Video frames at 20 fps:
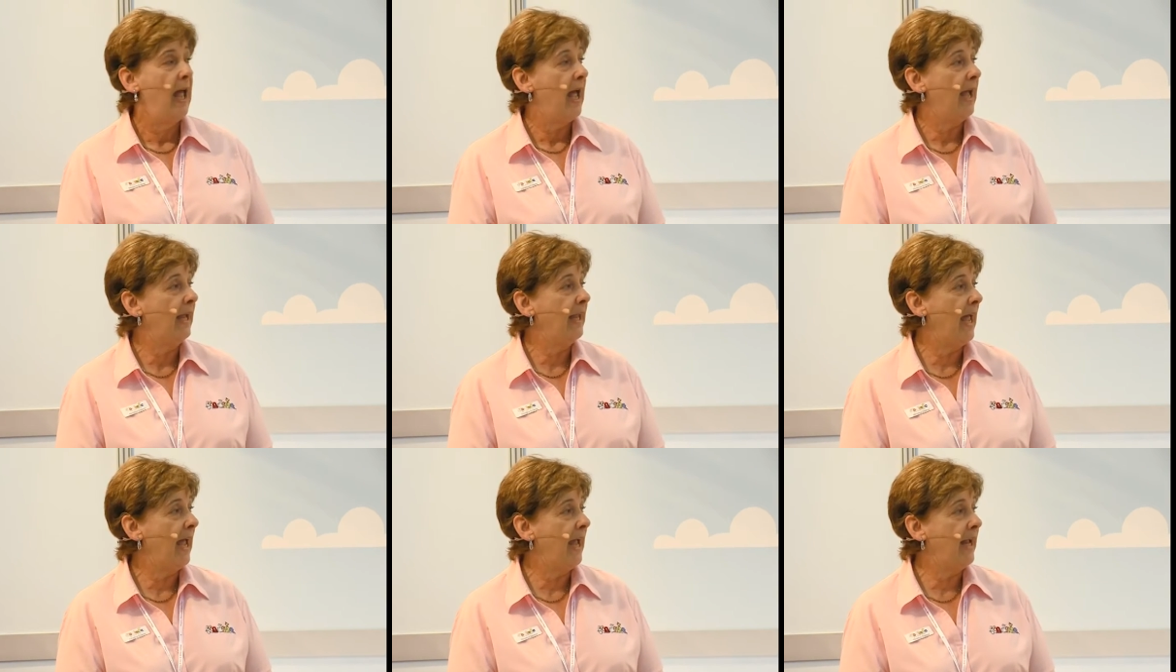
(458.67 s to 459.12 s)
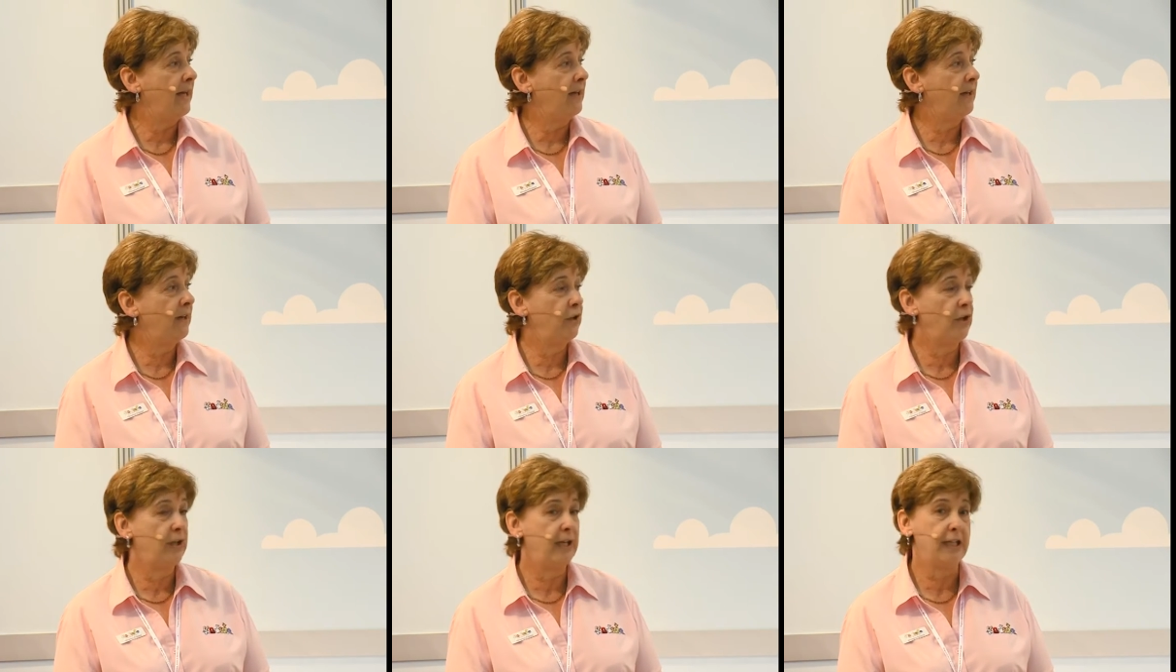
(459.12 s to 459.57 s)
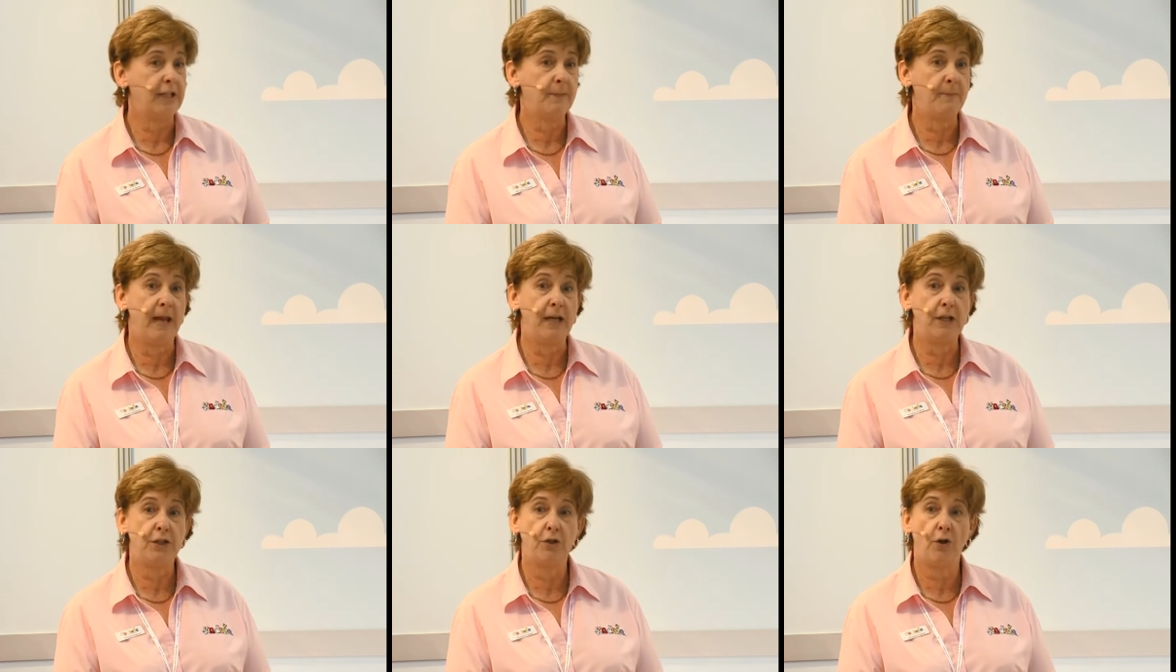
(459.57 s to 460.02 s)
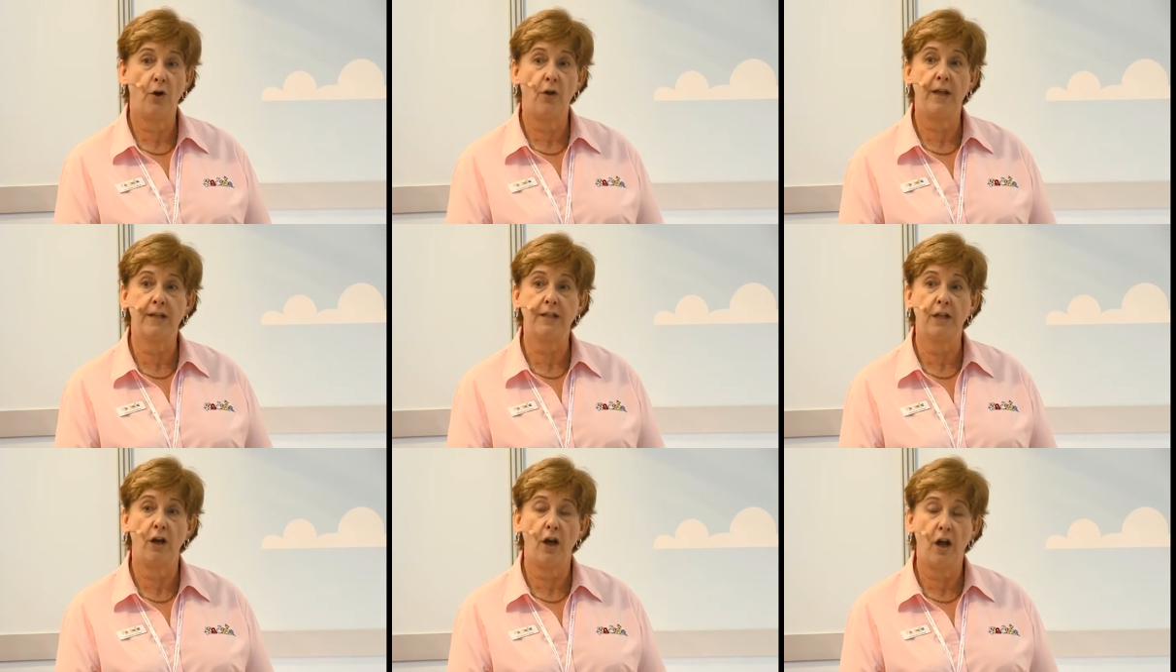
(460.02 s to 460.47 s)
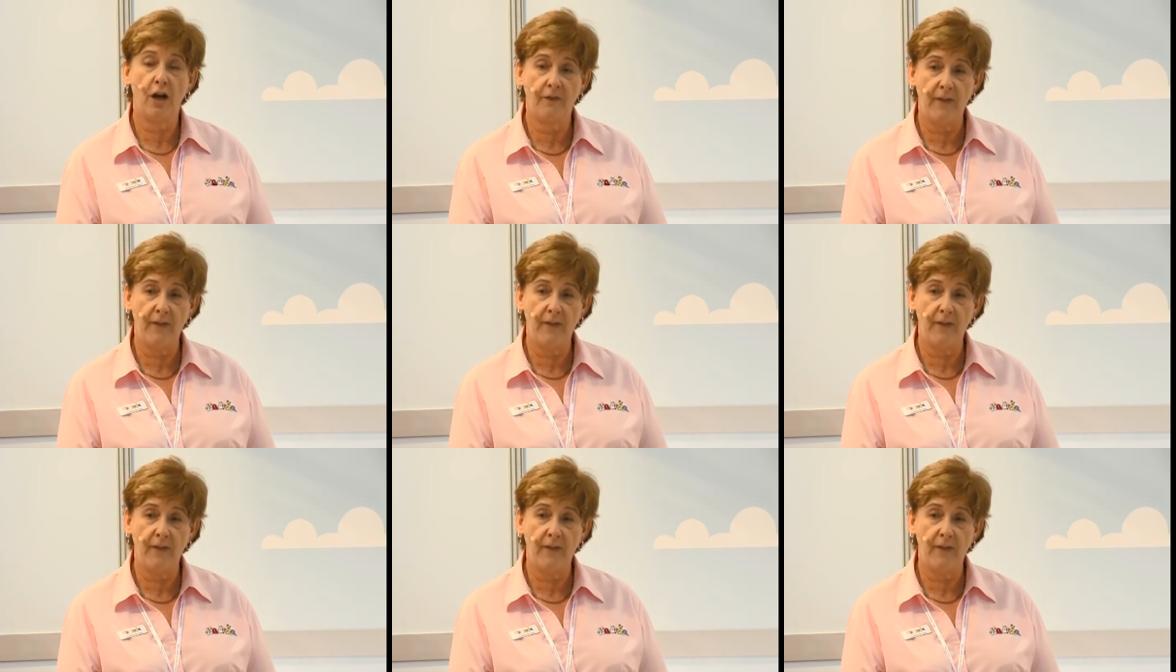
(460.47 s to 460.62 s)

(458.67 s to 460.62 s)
Again, you need to make sure there's a lot